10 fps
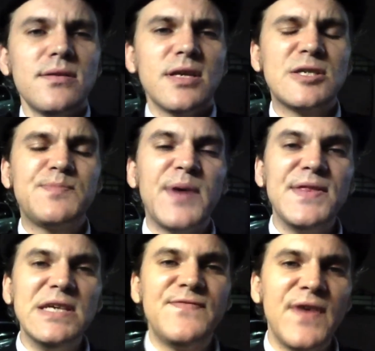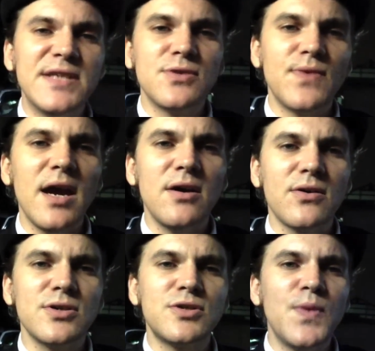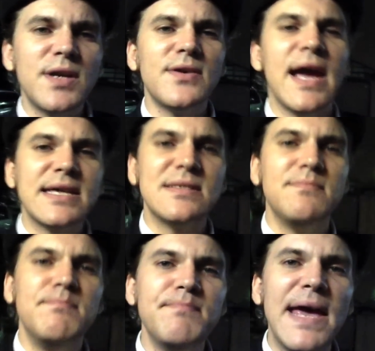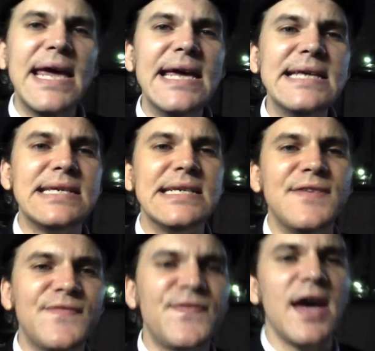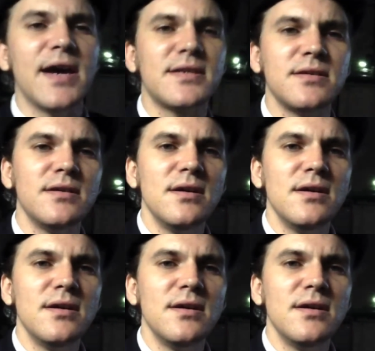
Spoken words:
to spread these vids around, because Twitter has an amazing effect